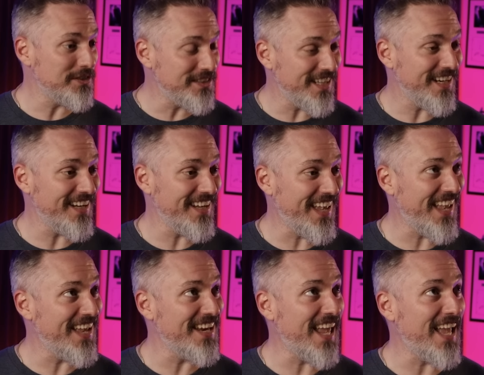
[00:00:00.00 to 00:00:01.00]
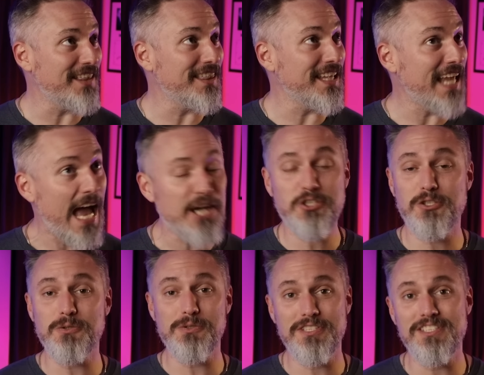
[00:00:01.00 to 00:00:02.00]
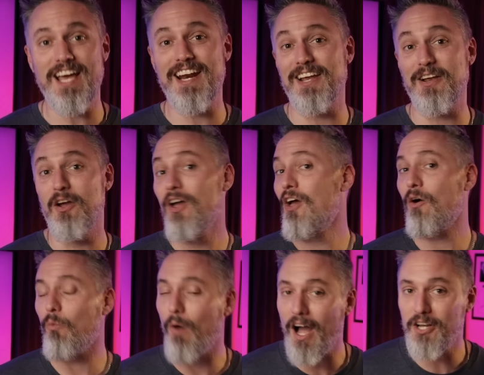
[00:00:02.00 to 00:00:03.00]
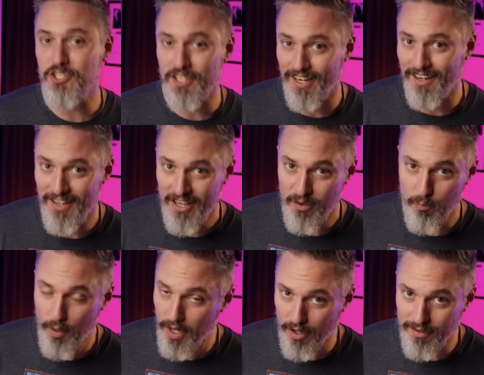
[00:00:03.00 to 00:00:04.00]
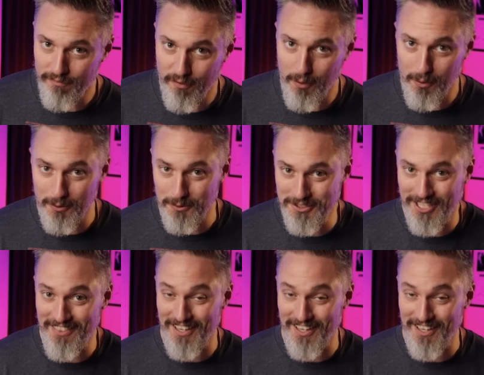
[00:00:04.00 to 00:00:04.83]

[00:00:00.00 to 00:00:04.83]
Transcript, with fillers: sitting in a theatrical setting watching what unfolds